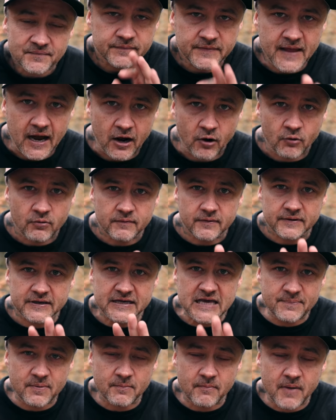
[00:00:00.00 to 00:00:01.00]
Now,
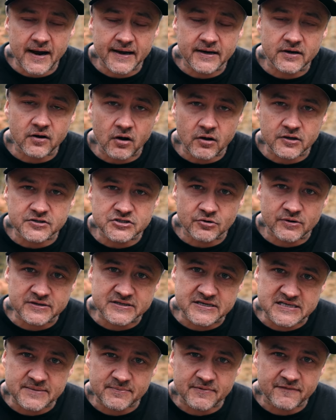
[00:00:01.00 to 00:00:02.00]
keep in mind also,
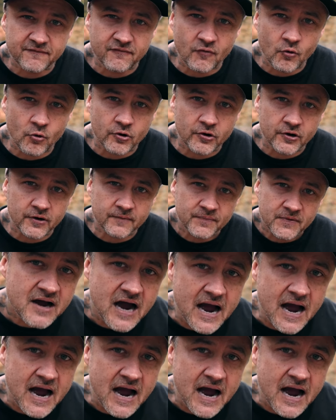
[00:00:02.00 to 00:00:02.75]
as I said before,